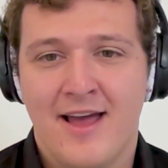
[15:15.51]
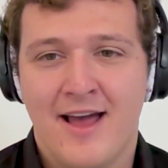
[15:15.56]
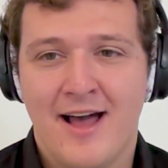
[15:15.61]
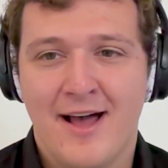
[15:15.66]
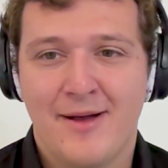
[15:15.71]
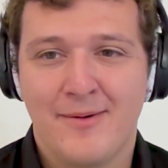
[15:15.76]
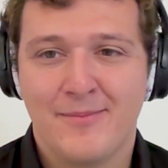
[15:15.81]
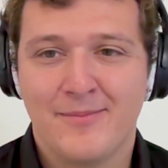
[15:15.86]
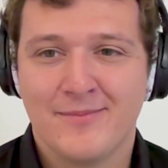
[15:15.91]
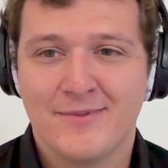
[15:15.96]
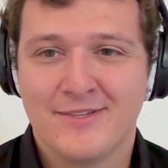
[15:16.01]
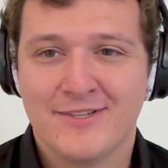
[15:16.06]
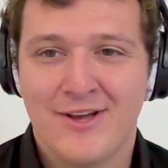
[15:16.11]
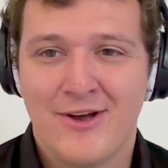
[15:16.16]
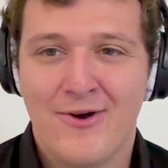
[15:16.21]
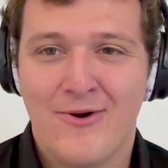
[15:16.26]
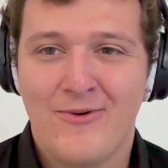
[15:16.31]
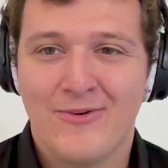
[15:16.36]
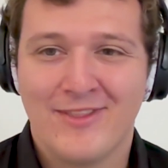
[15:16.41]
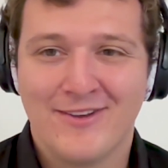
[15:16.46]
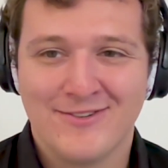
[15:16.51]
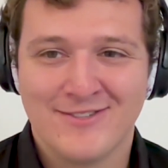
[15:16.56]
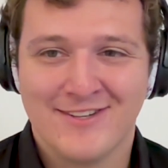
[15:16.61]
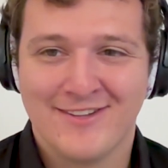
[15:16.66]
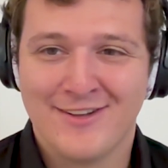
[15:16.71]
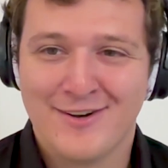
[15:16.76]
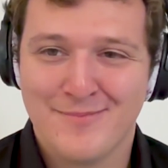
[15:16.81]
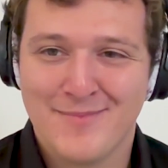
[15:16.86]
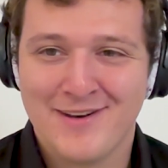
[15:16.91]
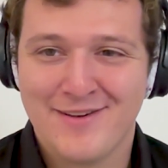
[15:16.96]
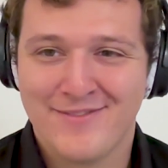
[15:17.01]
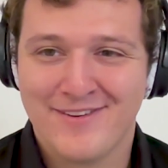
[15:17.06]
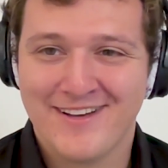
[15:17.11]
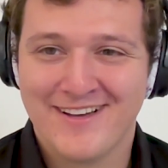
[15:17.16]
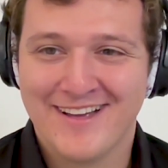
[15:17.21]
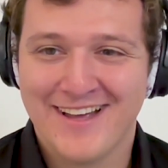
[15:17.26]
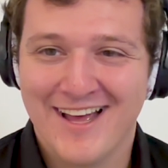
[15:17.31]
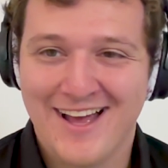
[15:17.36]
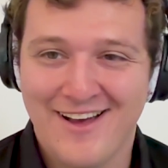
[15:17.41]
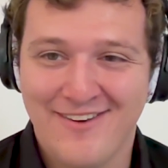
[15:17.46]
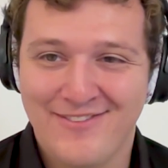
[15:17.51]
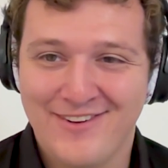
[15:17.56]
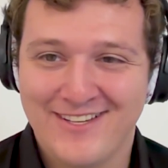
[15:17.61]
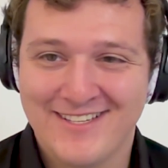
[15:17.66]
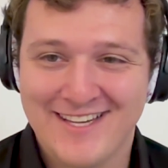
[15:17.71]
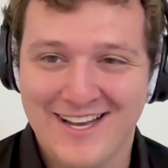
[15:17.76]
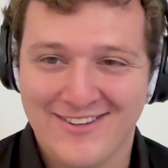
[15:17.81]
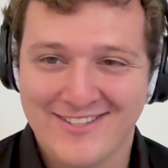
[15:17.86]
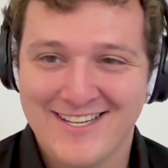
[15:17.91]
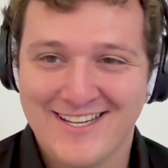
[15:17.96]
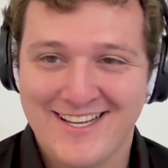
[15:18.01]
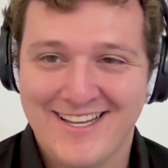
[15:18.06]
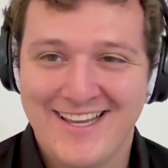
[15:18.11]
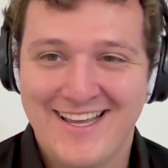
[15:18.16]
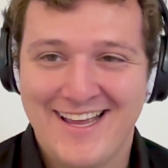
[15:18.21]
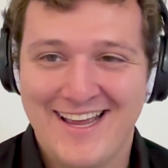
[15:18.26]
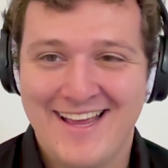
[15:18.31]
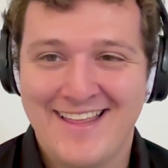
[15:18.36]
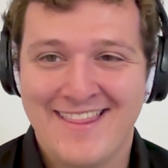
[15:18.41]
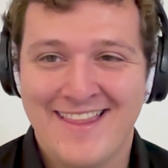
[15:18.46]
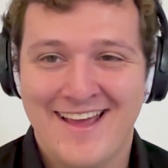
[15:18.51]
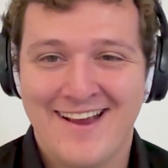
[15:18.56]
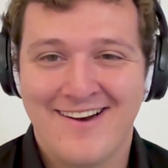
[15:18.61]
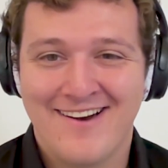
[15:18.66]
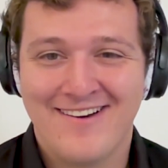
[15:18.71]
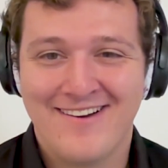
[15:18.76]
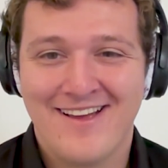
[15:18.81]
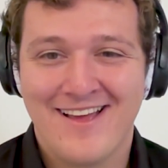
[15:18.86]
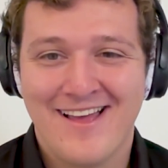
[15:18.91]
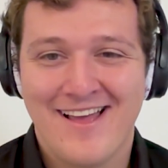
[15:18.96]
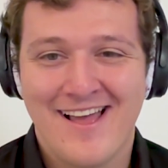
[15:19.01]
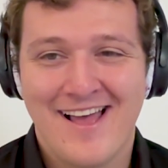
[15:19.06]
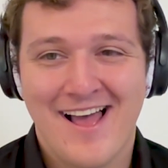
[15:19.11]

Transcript: um, so there's a little bit of a of a delta in there